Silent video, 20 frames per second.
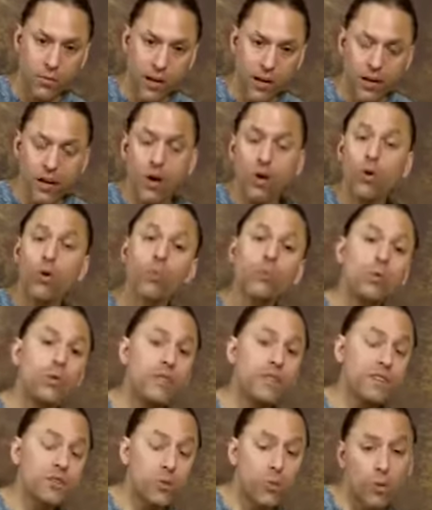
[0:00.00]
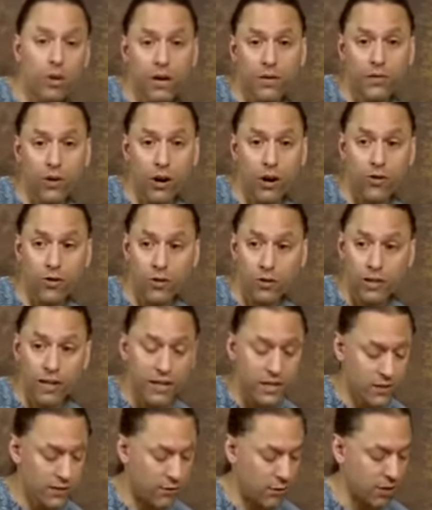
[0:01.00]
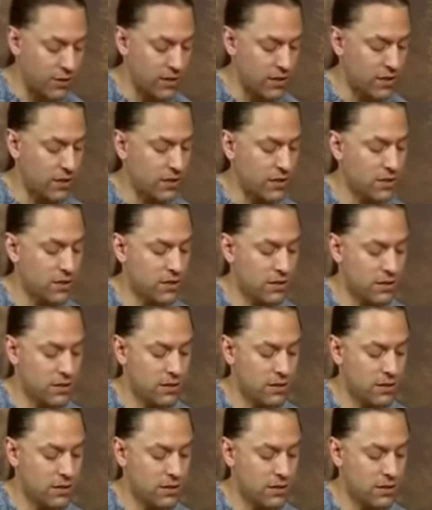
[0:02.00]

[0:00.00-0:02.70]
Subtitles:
Right? Or move into one of our other licks, for instance.